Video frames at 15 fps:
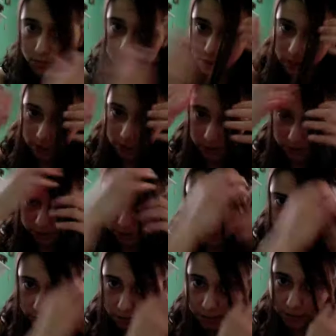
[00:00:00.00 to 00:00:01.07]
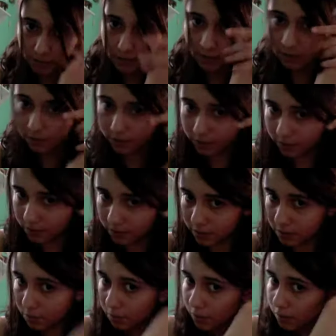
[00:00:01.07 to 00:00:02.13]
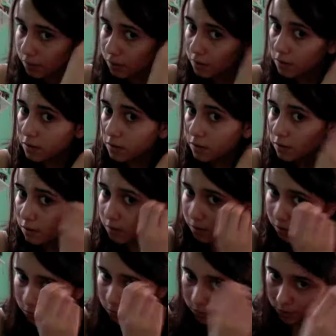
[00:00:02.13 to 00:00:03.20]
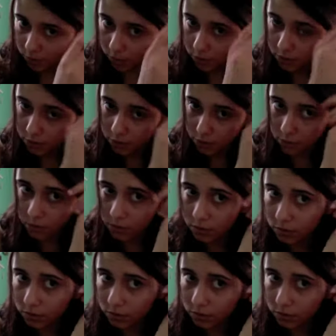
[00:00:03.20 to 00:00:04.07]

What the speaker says: So now you're going to take your bangs. This is the part. And we're going to